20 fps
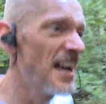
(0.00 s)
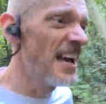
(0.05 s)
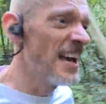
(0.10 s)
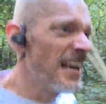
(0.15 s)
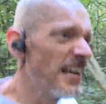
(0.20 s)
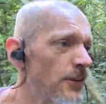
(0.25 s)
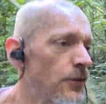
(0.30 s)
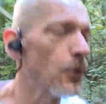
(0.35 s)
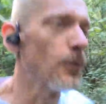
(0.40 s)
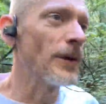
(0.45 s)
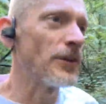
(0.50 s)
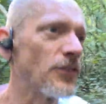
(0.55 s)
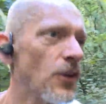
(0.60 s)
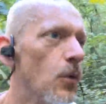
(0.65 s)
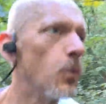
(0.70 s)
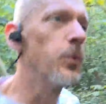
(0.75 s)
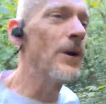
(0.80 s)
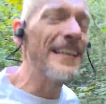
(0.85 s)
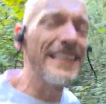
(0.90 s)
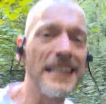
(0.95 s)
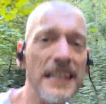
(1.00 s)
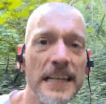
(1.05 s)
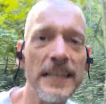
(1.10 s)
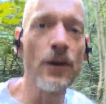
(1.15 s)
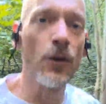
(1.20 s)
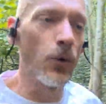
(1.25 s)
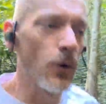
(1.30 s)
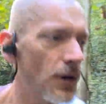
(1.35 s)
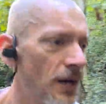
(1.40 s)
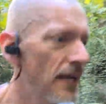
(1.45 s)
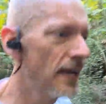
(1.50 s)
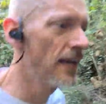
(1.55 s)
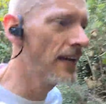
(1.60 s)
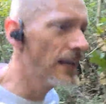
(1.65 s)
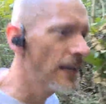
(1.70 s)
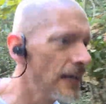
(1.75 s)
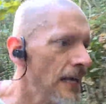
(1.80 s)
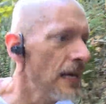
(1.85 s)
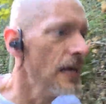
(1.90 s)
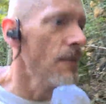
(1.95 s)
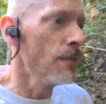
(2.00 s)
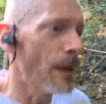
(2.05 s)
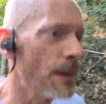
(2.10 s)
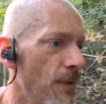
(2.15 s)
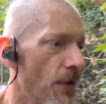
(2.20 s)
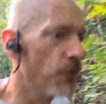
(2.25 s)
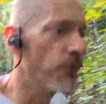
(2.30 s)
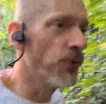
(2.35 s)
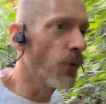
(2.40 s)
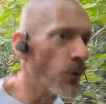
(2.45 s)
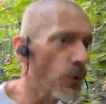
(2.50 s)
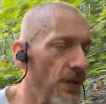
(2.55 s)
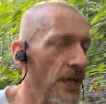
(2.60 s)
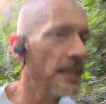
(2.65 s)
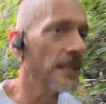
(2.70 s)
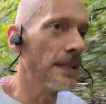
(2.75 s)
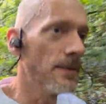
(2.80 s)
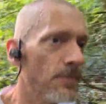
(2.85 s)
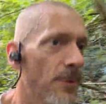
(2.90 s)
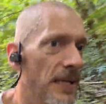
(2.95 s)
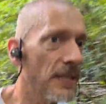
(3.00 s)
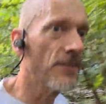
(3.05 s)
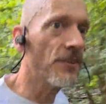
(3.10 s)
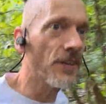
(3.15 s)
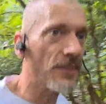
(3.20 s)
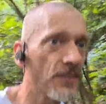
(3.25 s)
it's almost a weekly or maybe a fortnightly basis